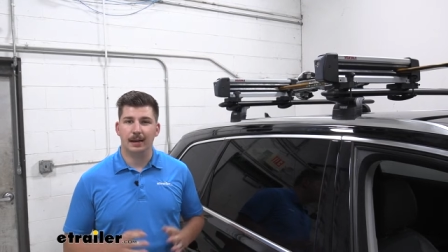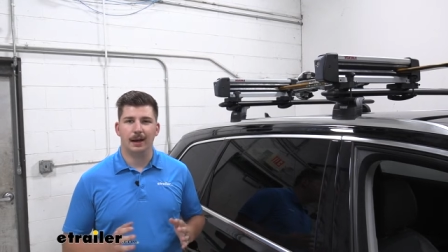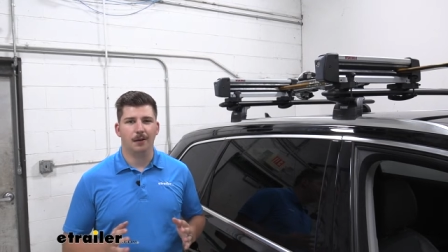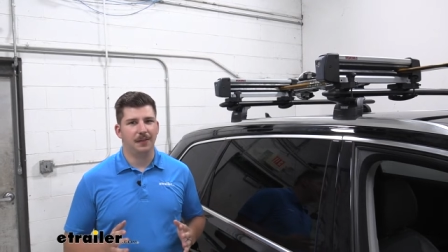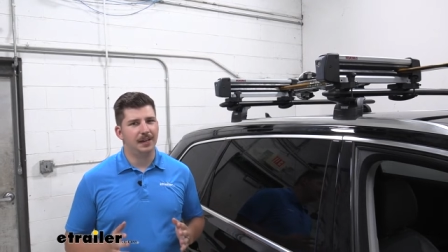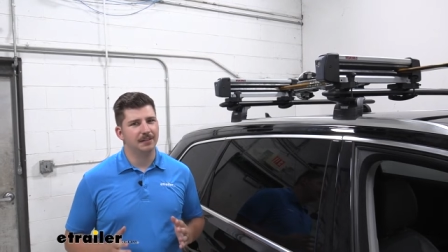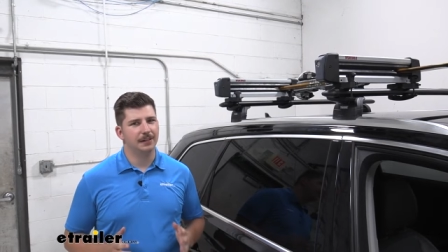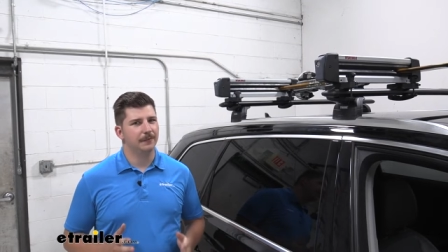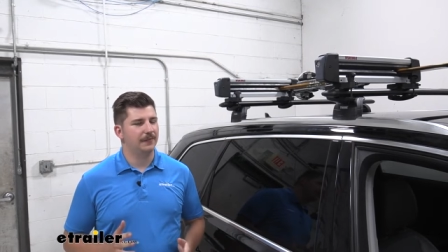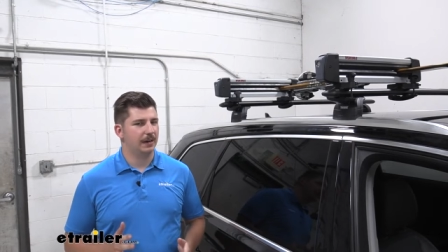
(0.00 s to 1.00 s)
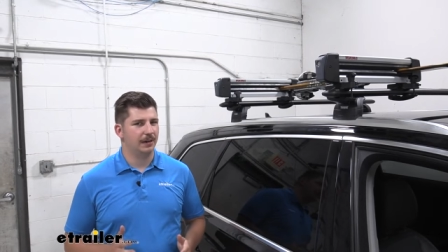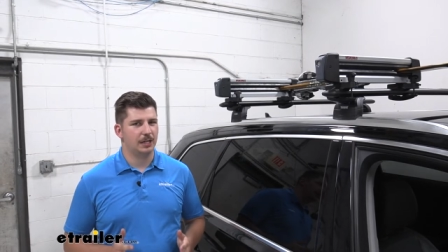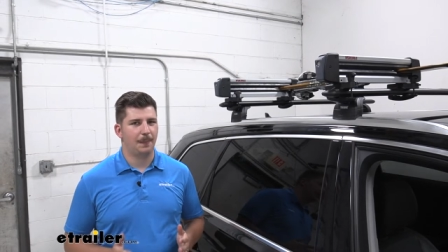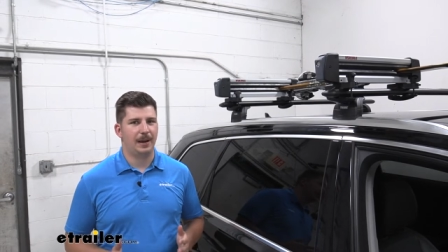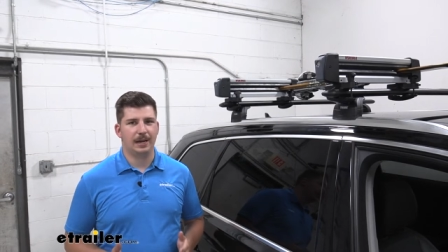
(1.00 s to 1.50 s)
Now, that is going to vary
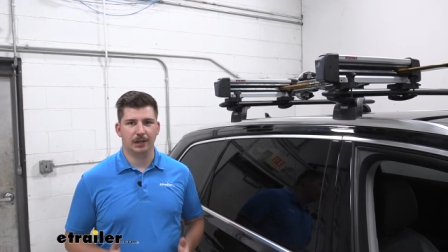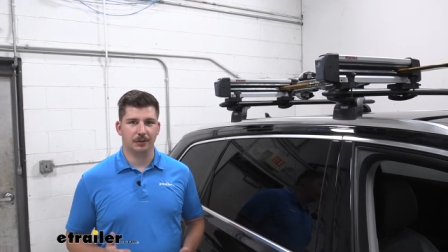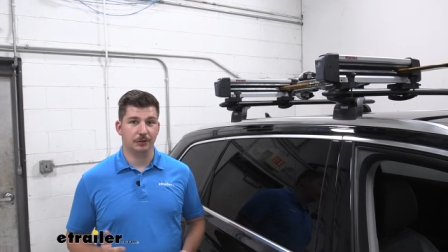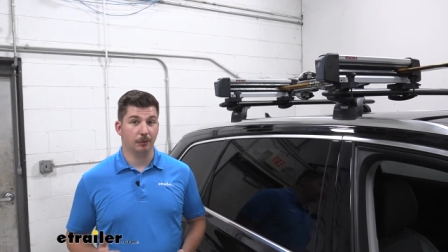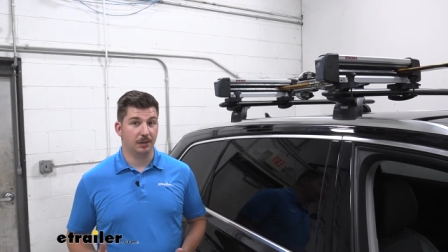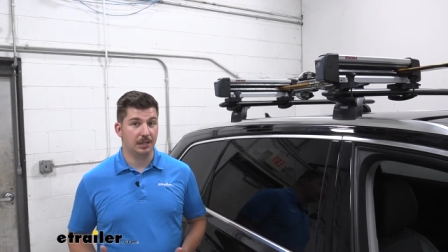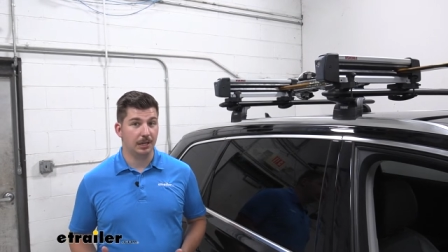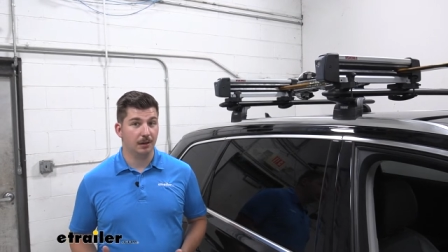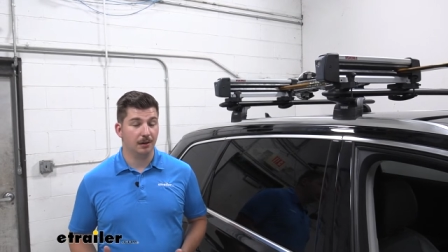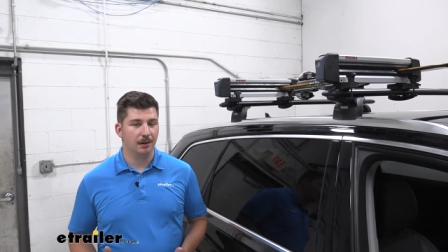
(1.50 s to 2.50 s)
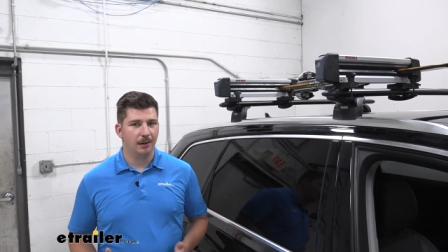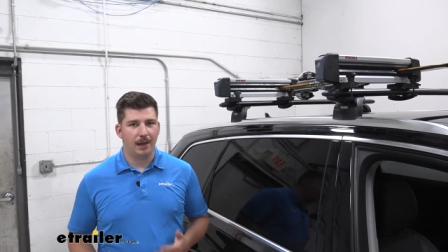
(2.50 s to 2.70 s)
depending on your gear.